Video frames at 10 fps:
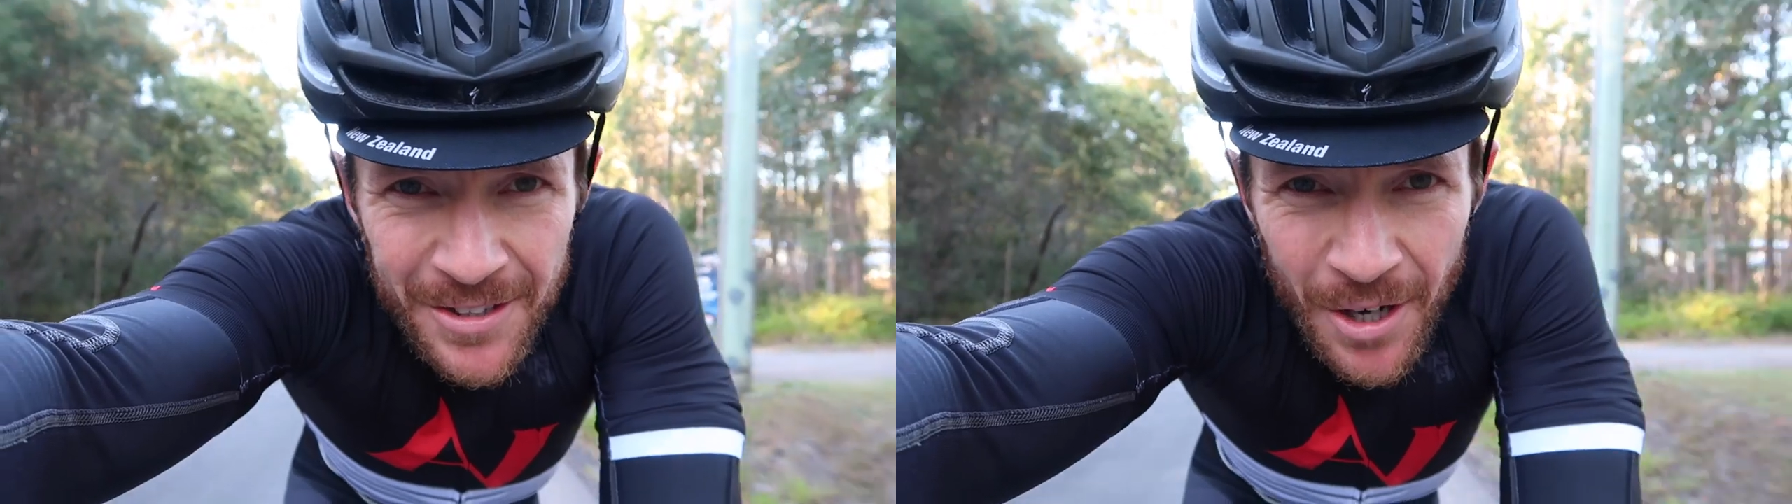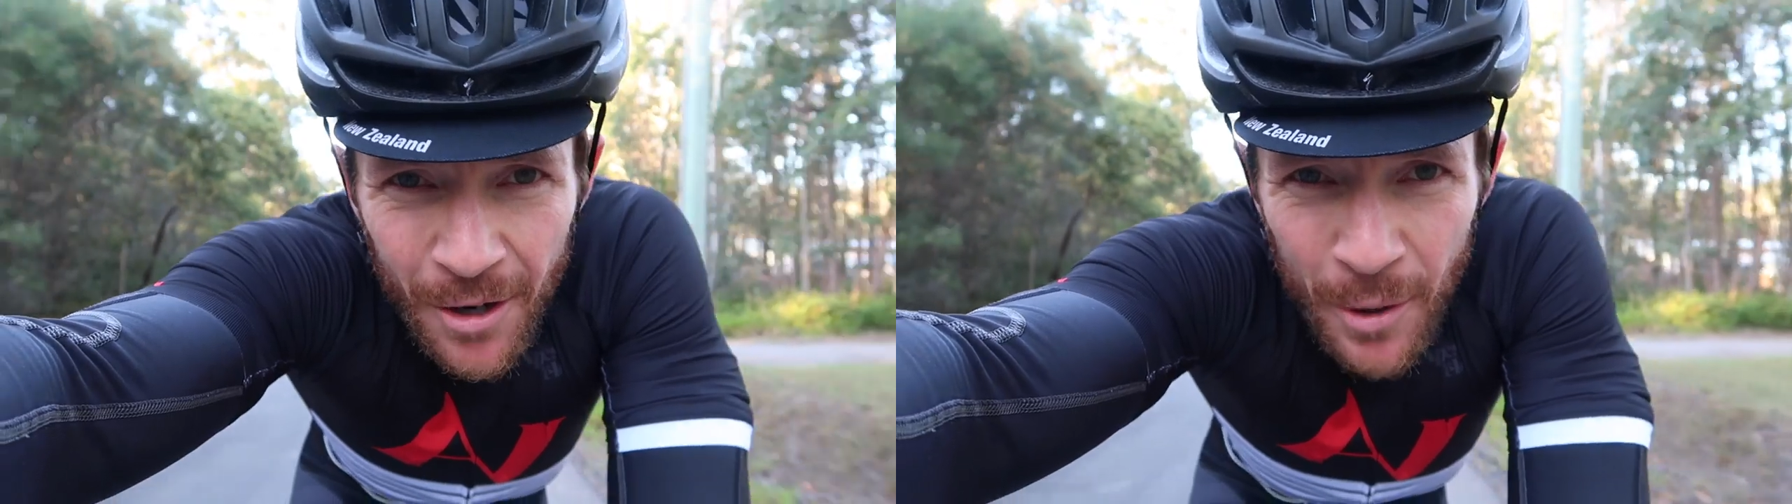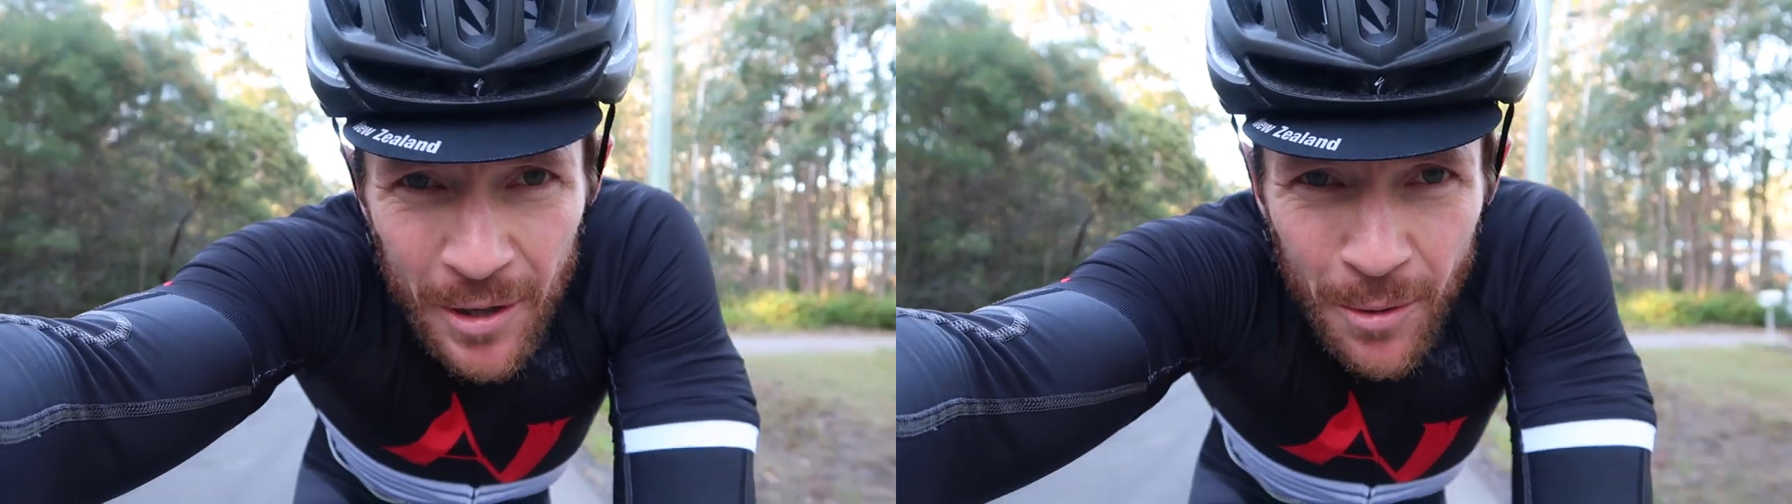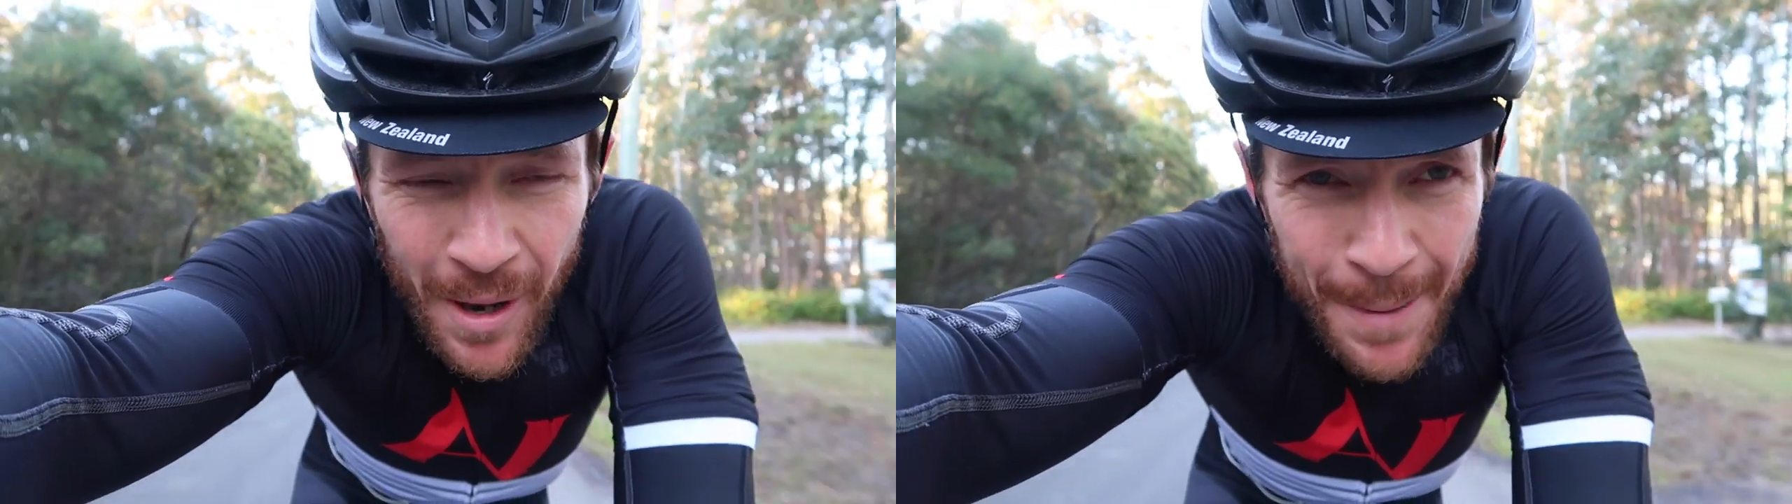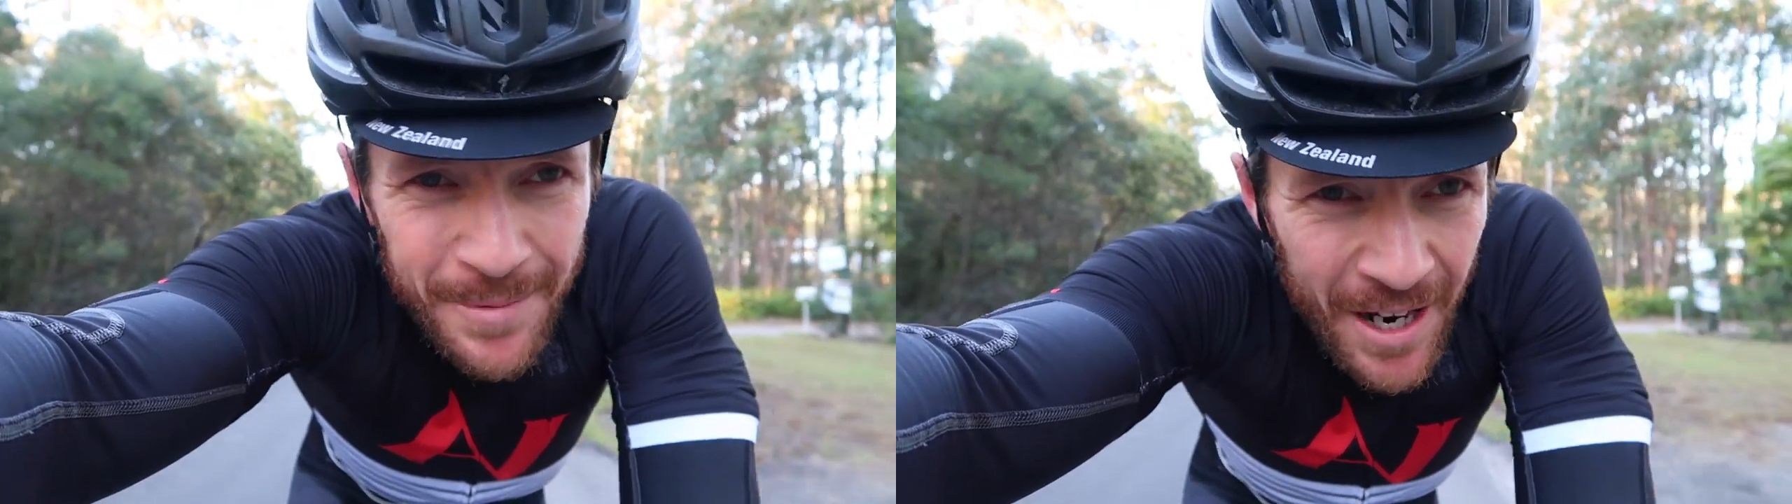So a quick
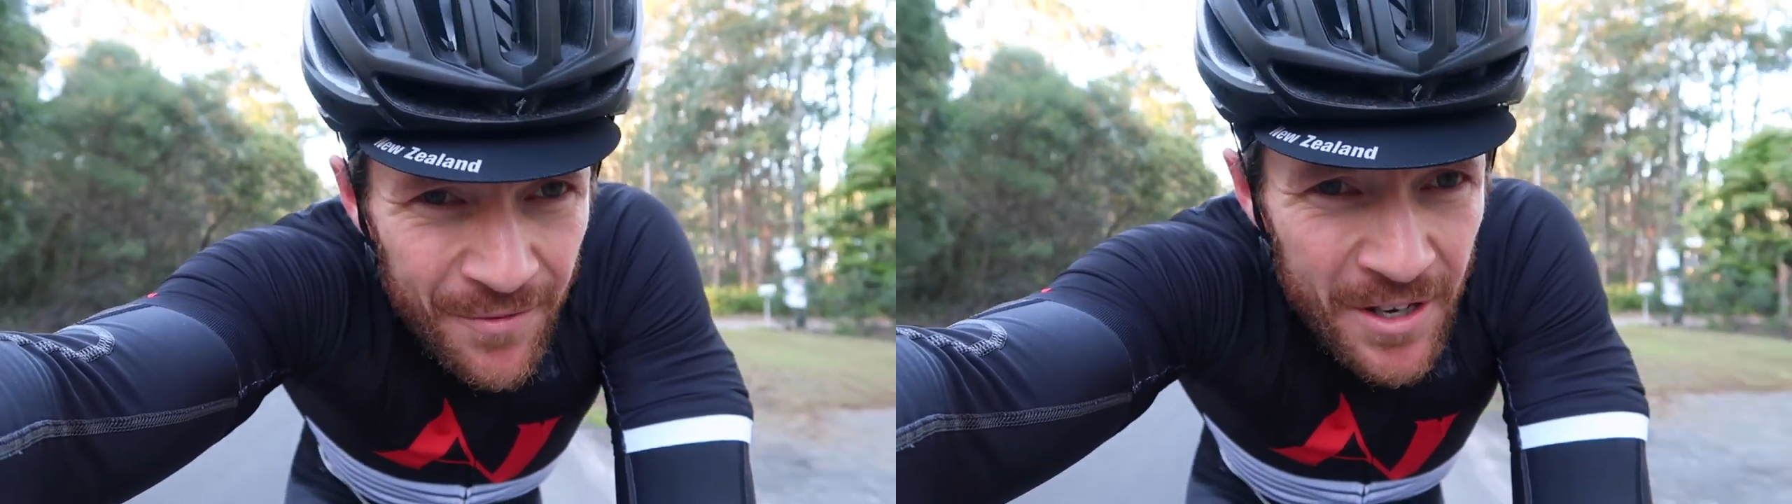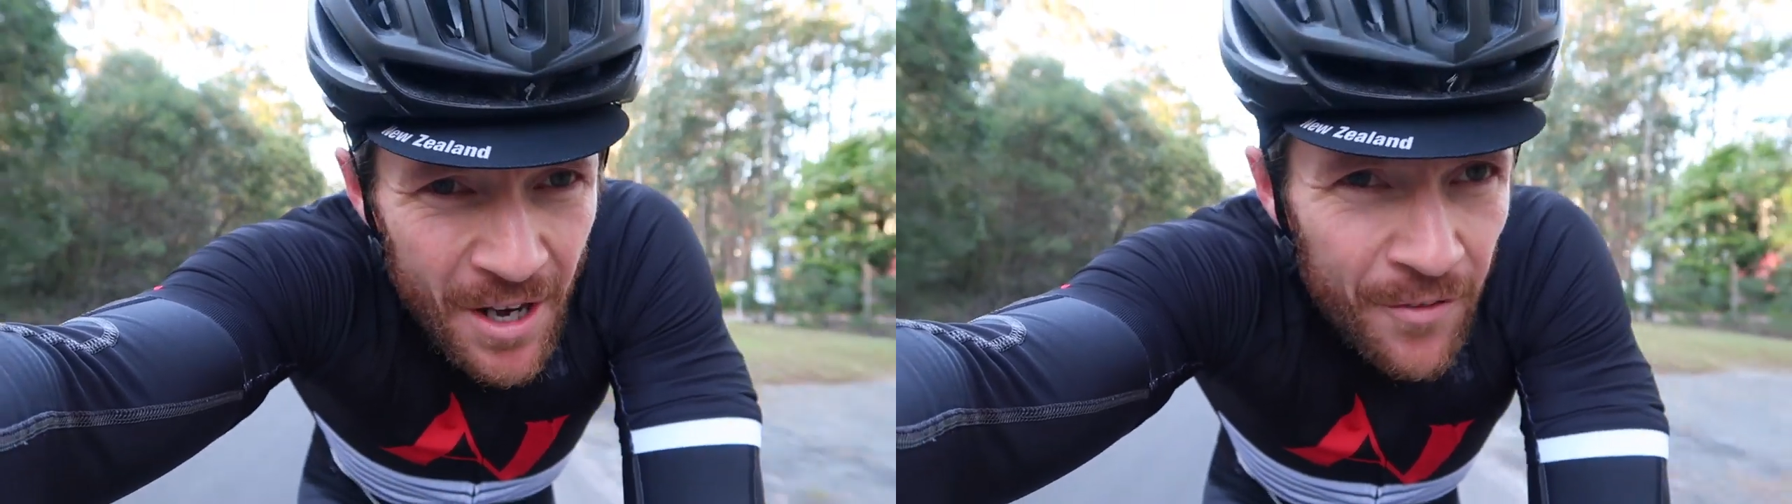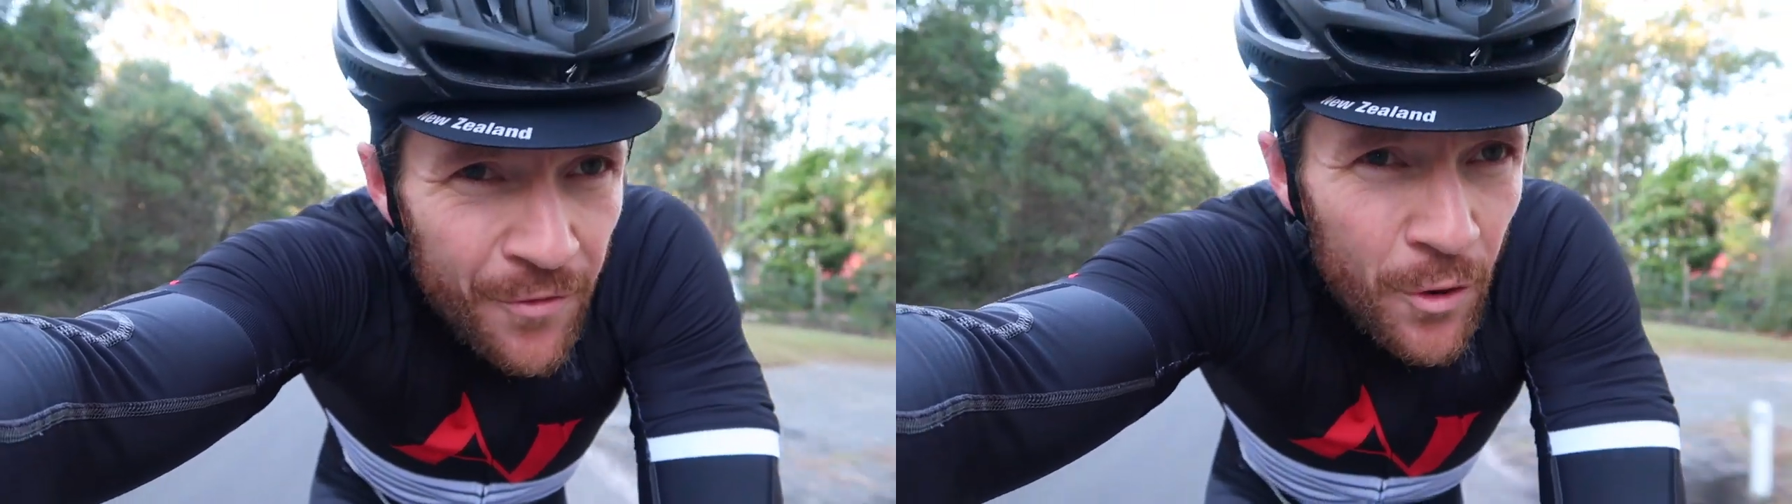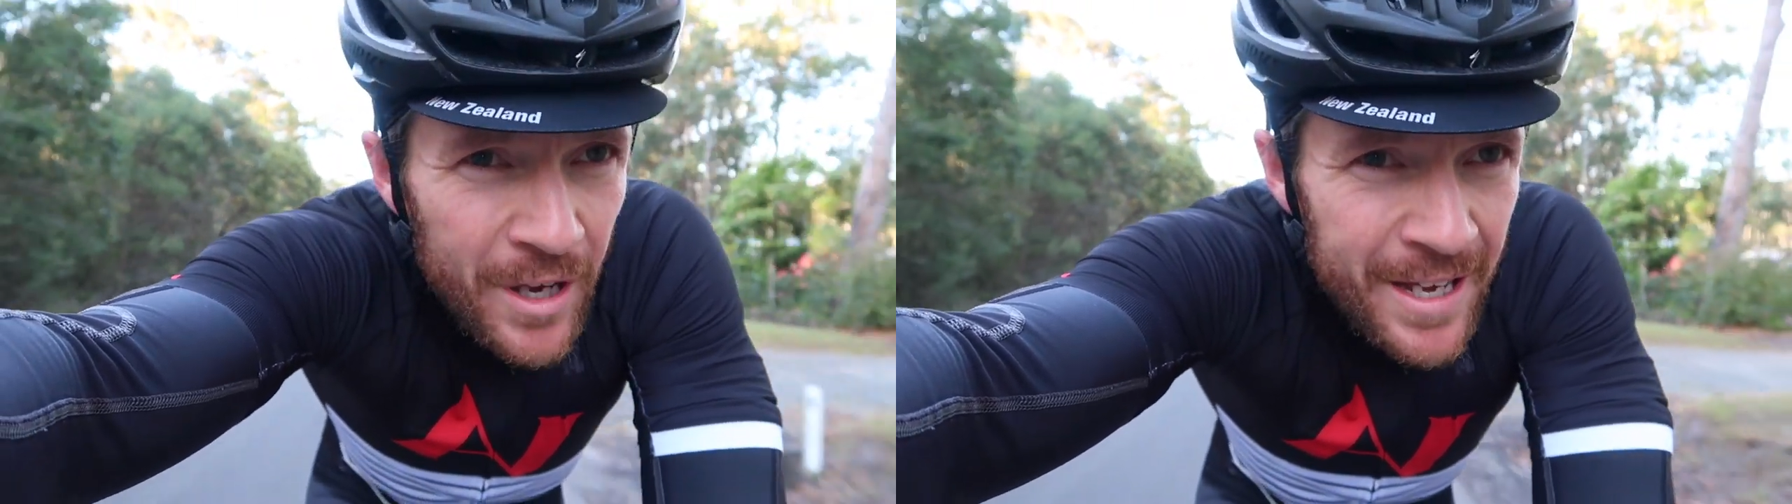little update video for you